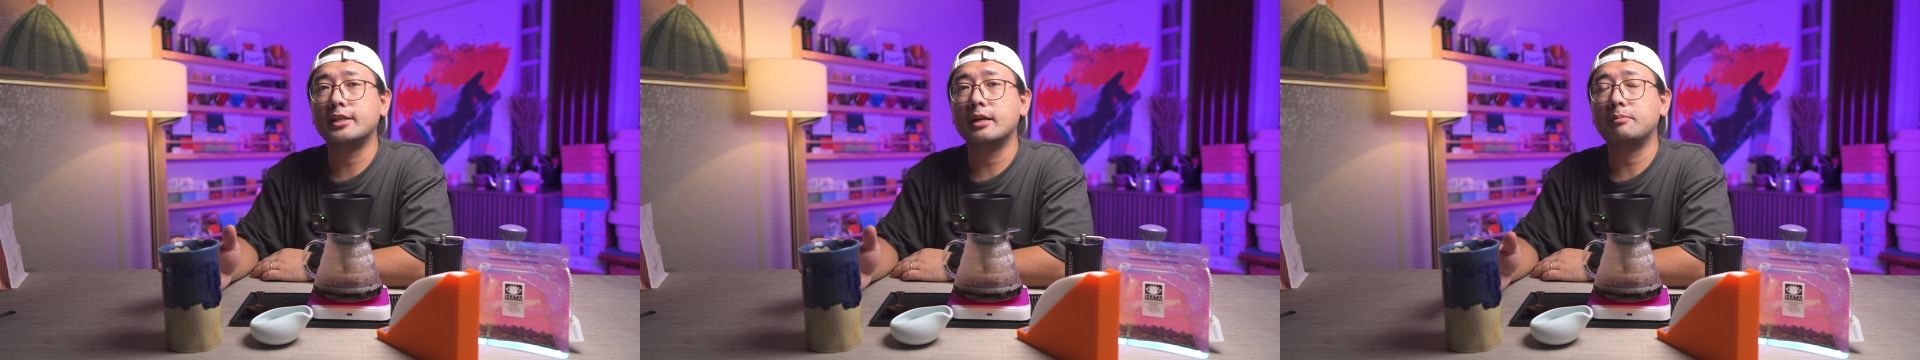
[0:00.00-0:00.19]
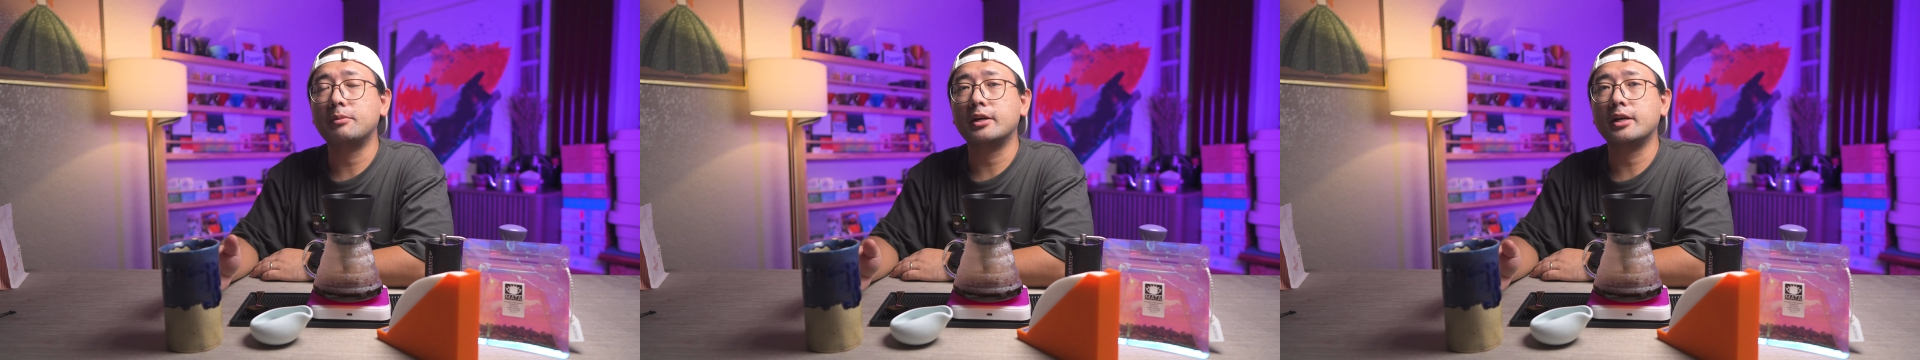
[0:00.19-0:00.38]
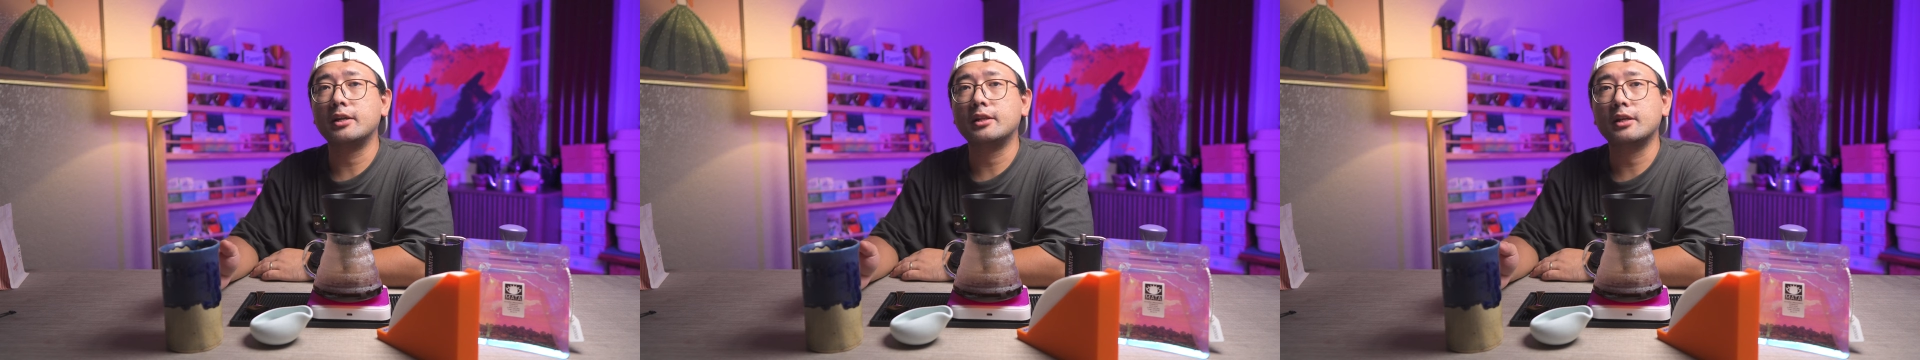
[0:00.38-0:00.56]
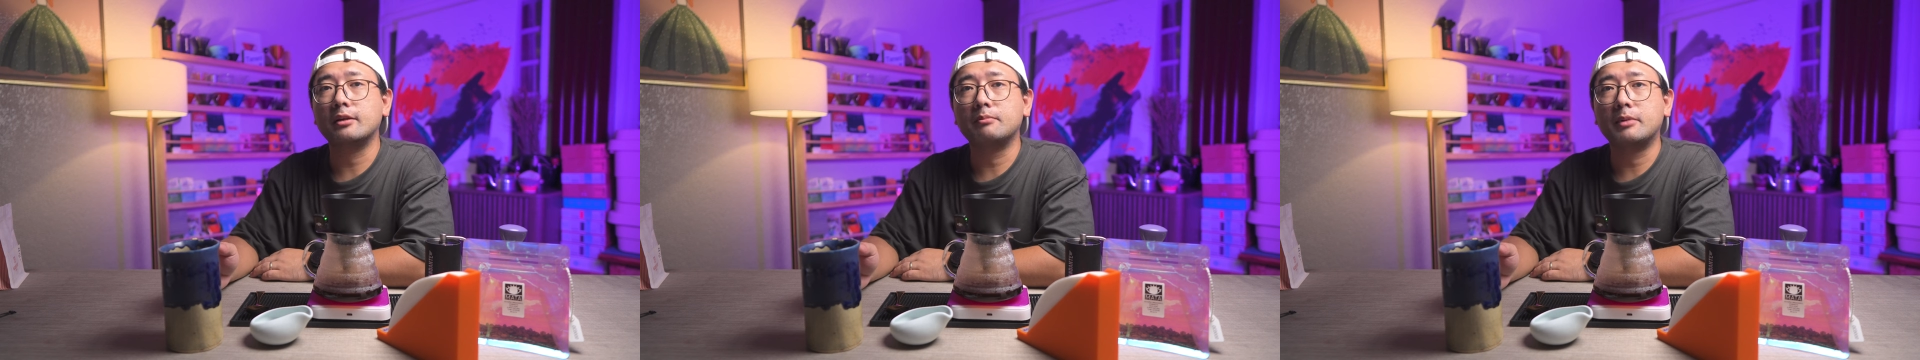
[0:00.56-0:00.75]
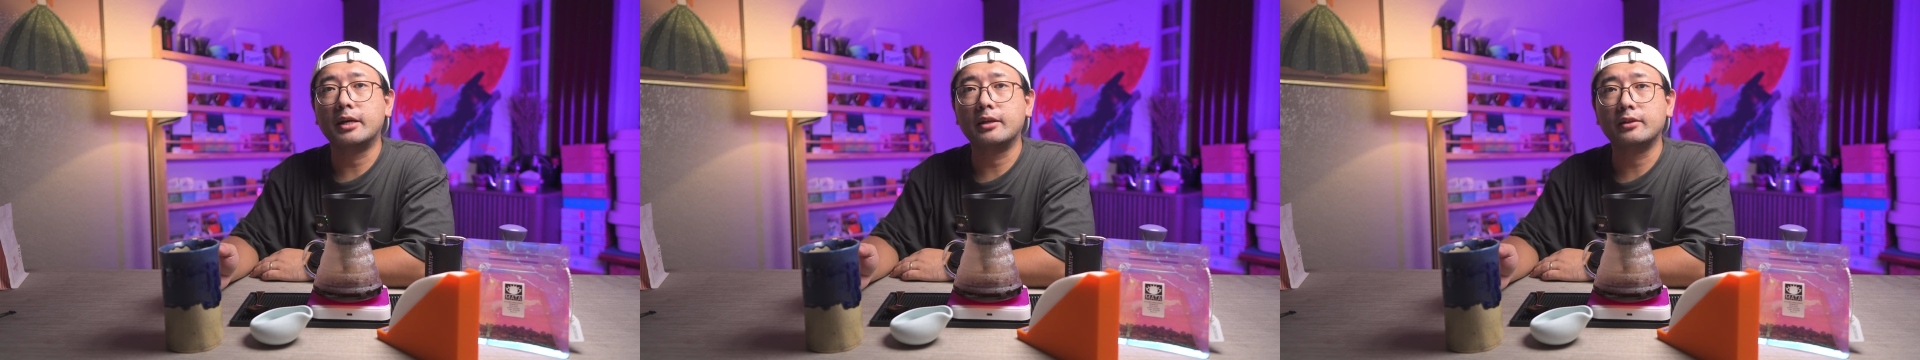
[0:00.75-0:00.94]

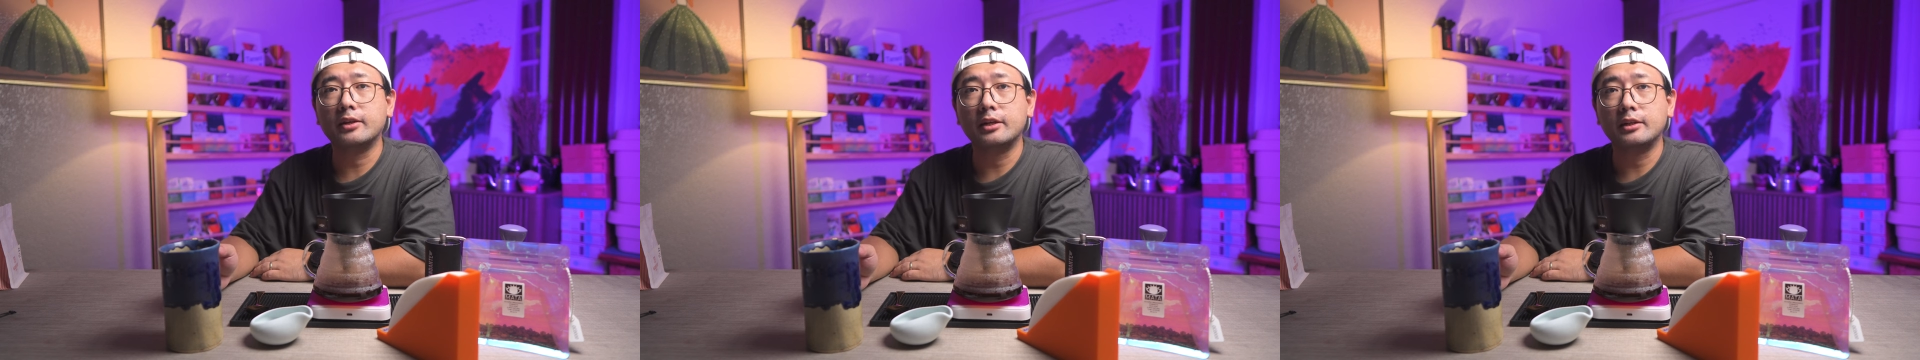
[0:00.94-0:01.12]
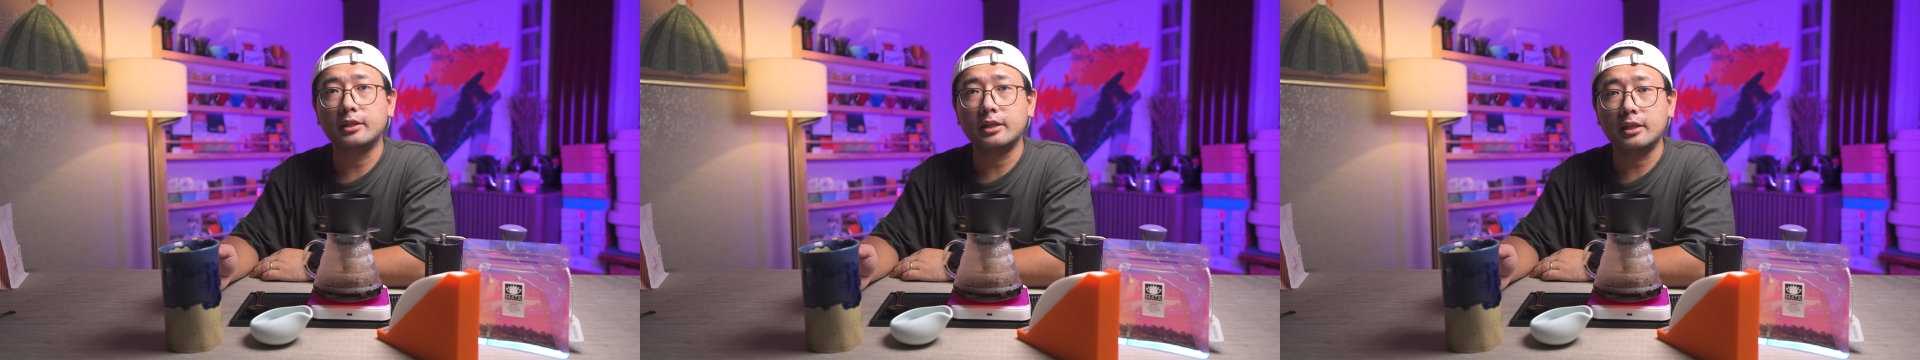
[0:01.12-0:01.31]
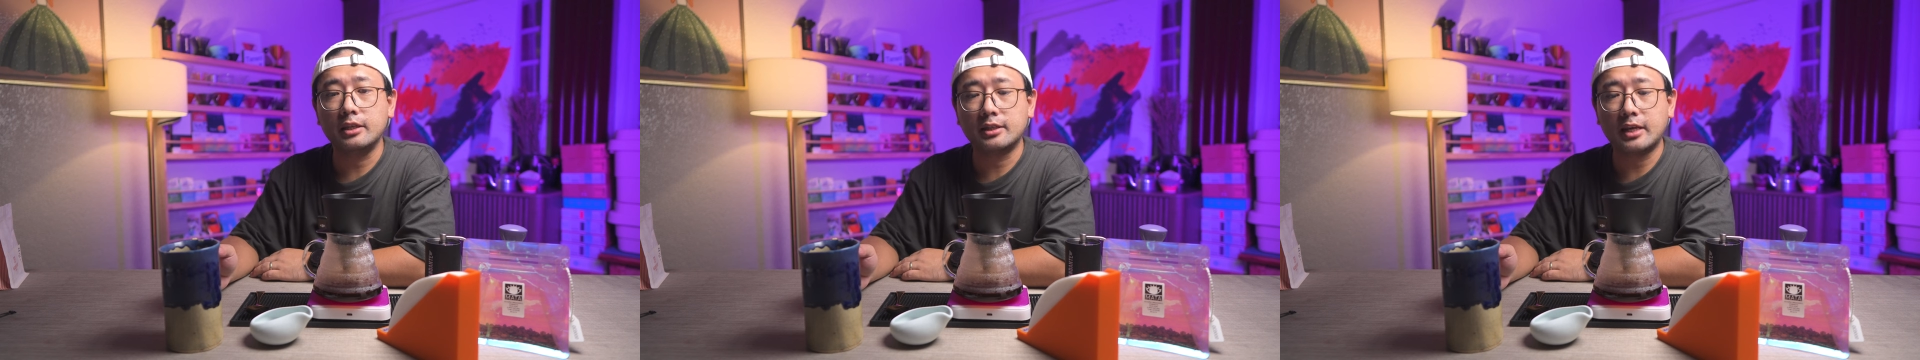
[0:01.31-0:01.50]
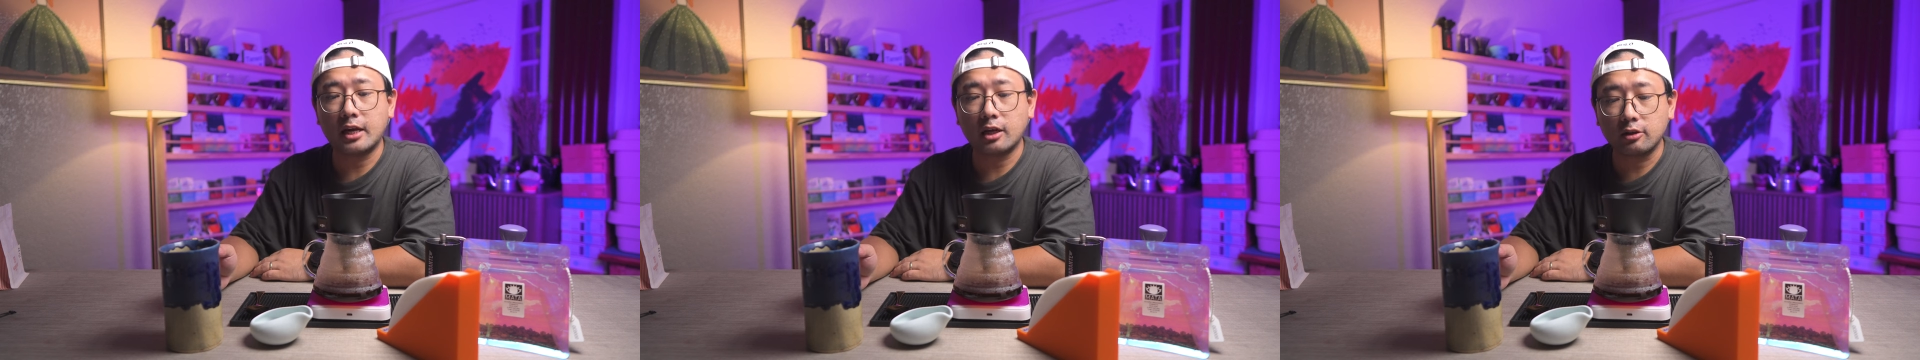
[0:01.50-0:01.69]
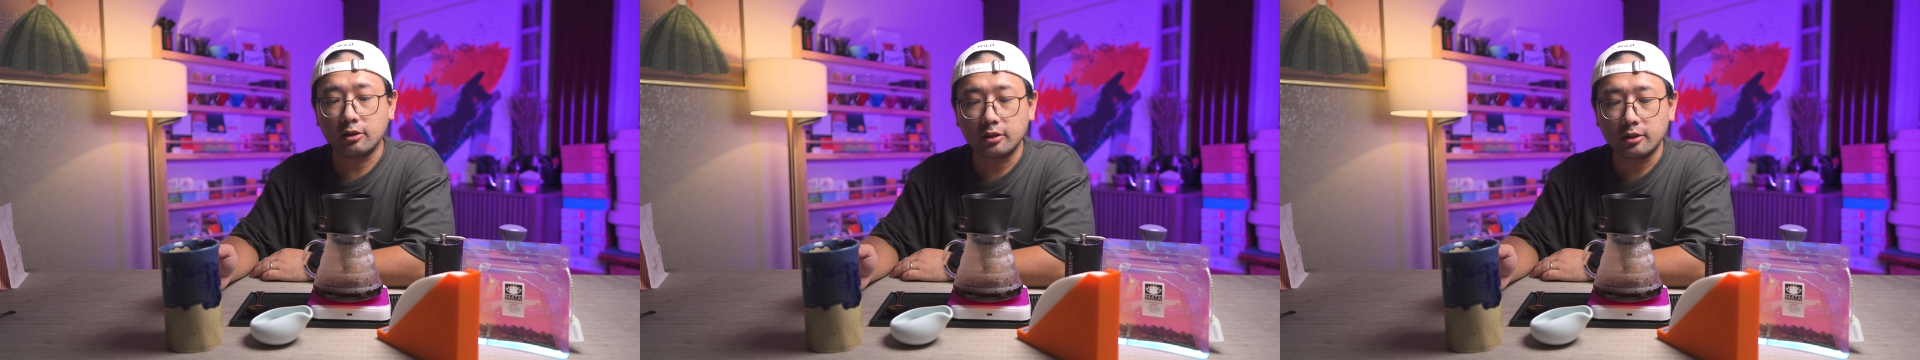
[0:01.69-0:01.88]
separated by 30
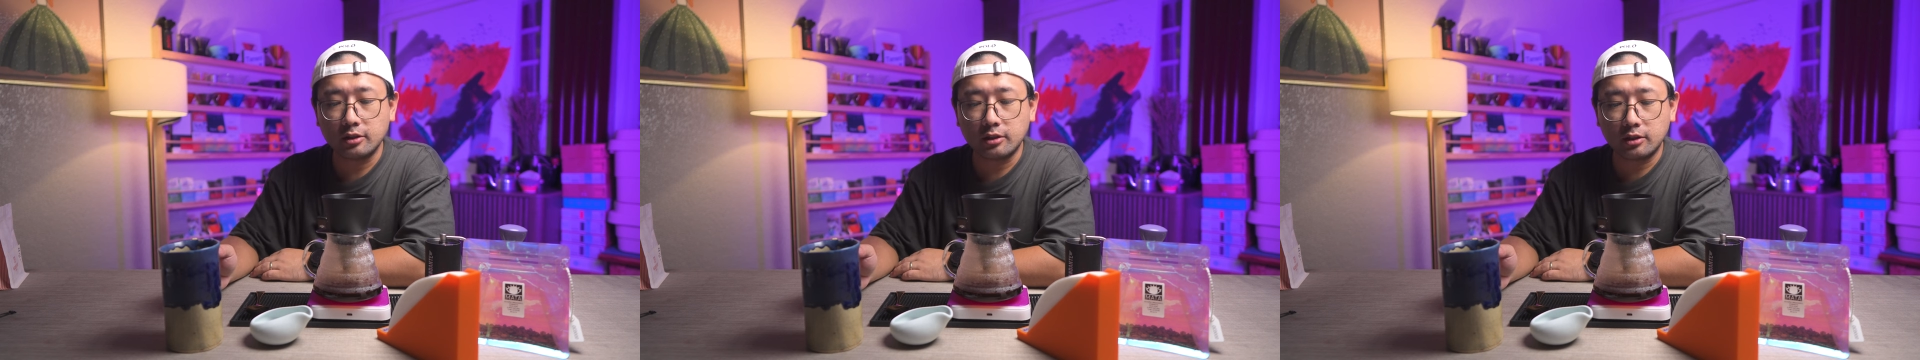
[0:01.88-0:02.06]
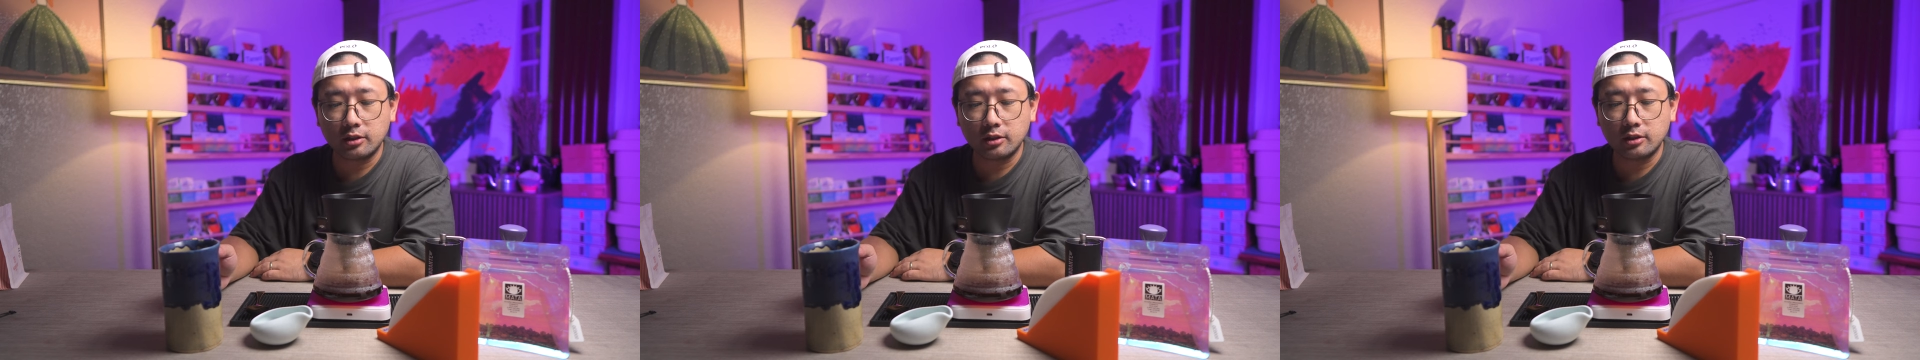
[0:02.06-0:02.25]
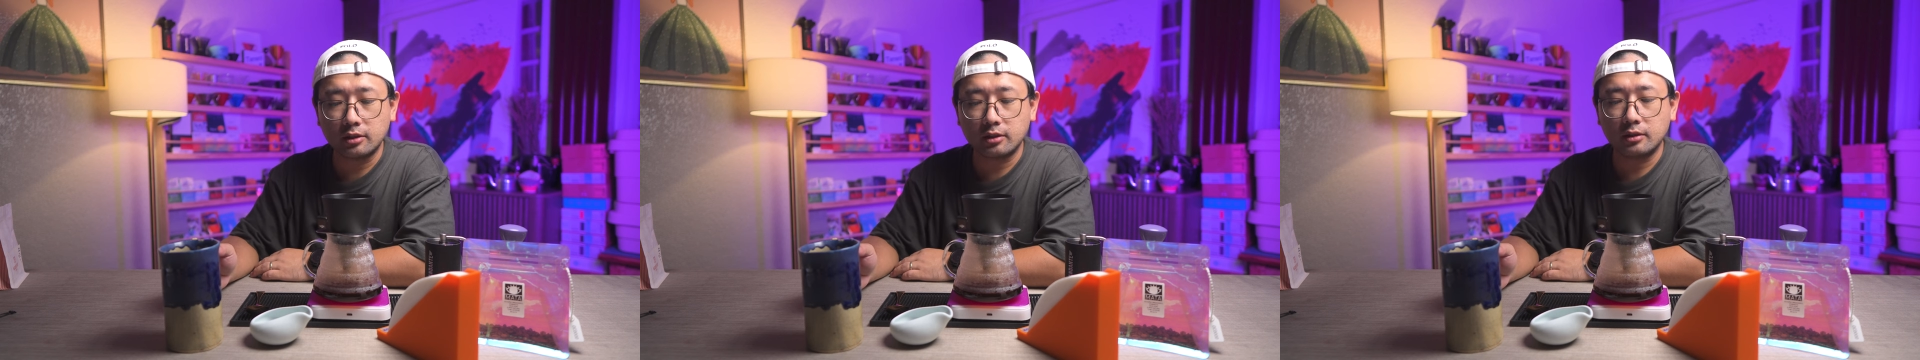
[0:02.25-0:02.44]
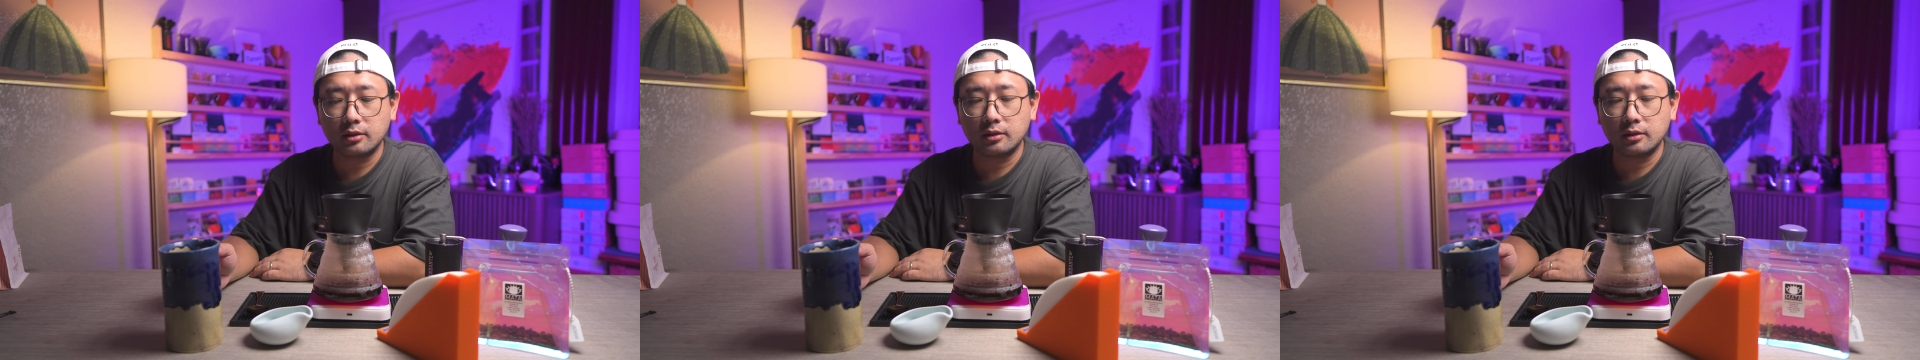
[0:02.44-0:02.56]
seconds.